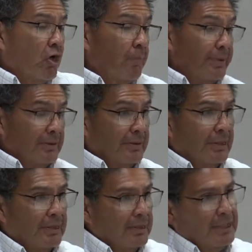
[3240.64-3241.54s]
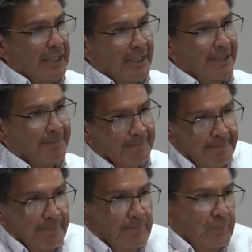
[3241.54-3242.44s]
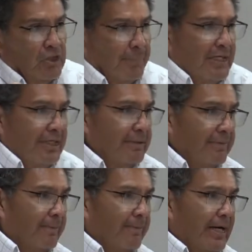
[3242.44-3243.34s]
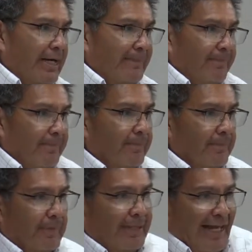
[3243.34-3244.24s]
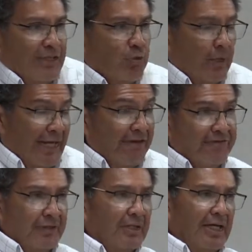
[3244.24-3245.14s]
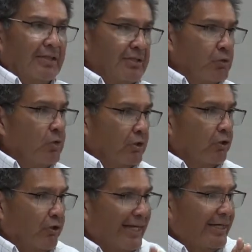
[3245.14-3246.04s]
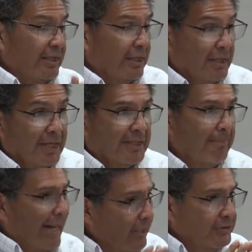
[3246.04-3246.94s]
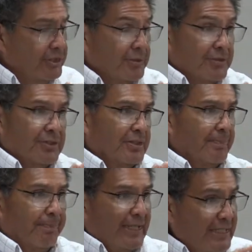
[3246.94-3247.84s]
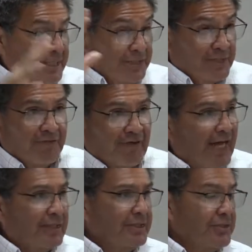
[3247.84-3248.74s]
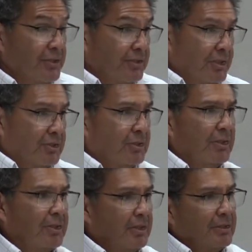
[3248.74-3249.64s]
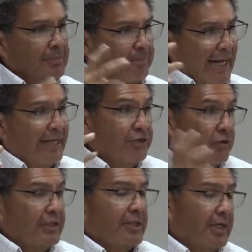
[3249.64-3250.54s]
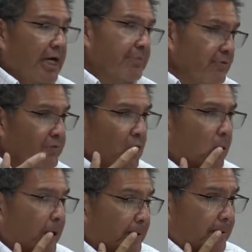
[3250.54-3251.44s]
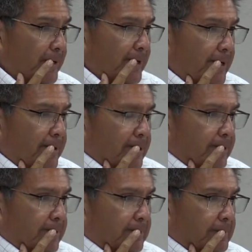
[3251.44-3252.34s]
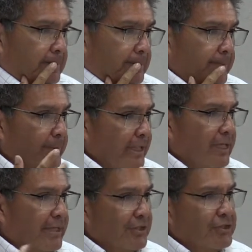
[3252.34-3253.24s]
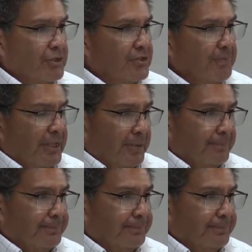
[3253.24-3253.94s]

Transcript: open, uh, to me, that's what I feel like is what created a lot of the mountains and the peaks and the valleys and such back during the times of Noah. But again, that's just me.